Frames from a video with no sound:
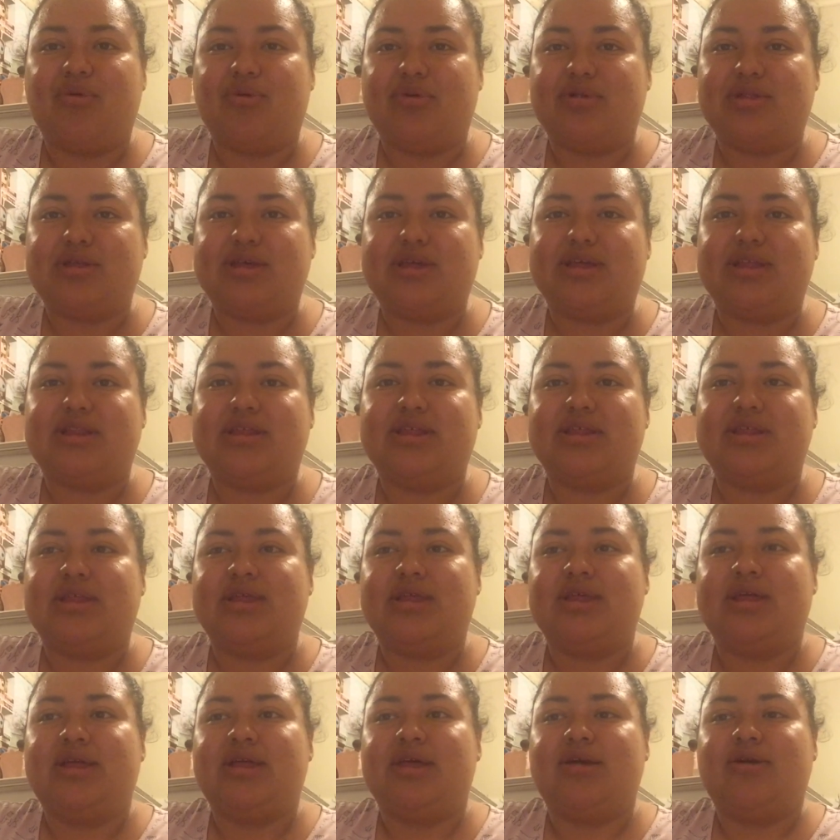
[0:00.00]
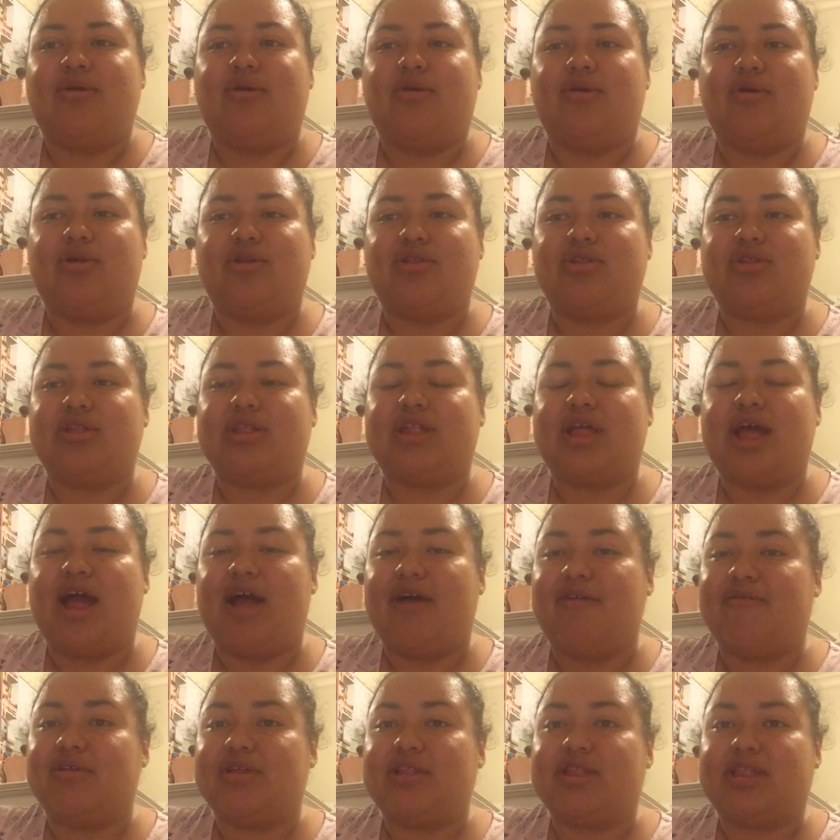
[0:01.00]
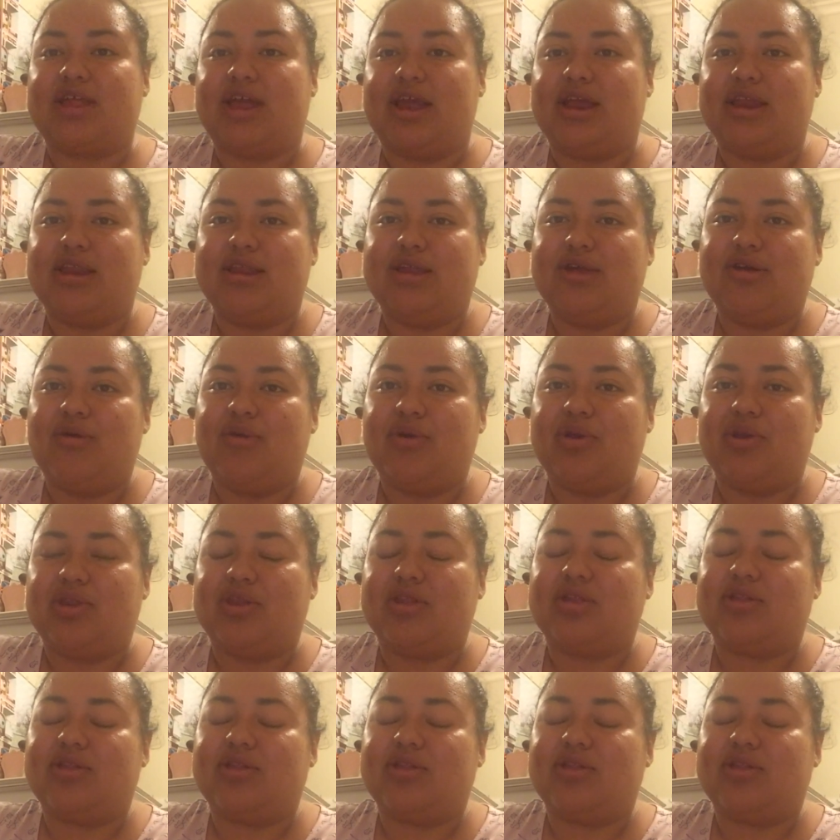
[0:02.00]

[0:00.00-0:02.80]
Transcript: bullied, or just have anxiety going